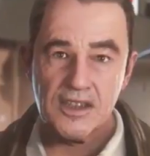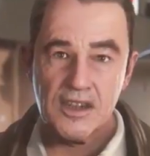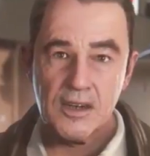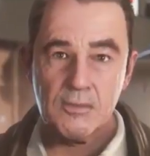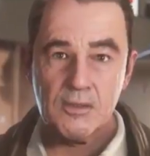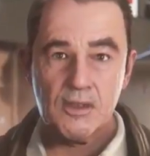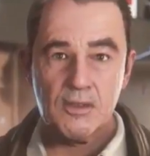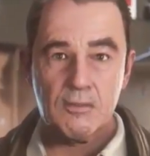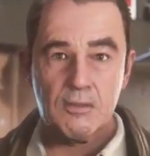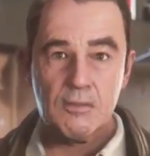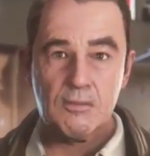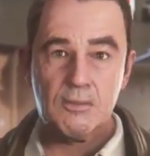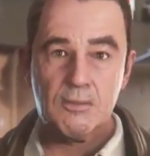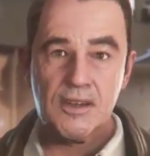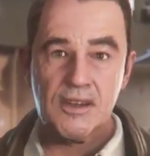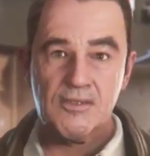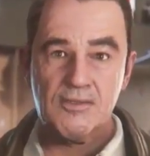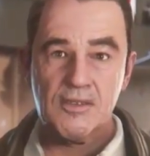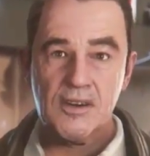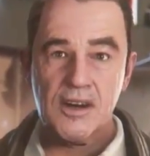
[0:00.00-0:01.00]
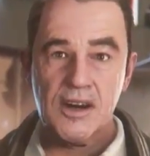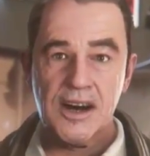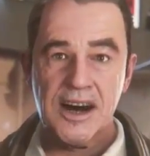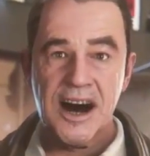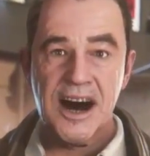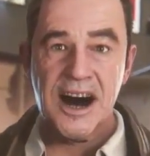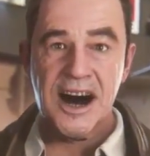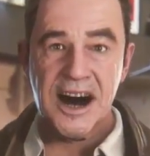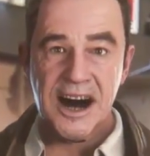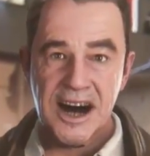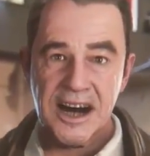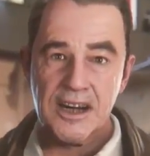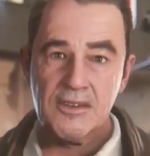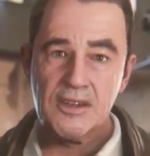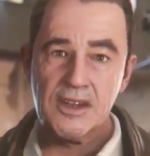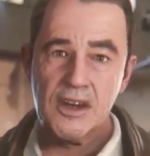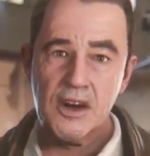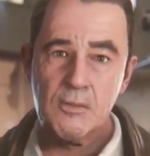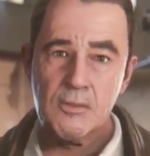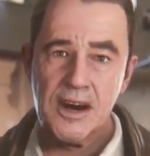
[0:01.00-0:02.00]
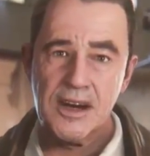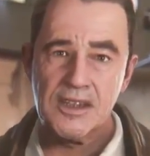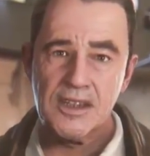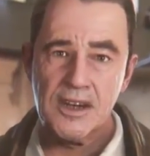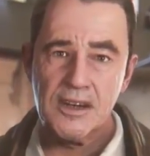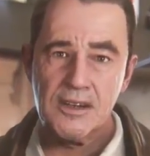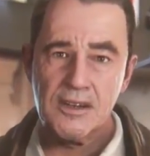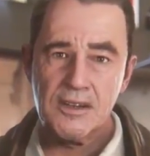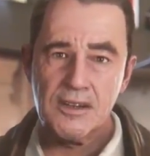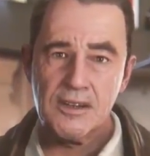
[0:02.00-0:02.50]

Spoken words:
ships would probably fly a heck of a lot better.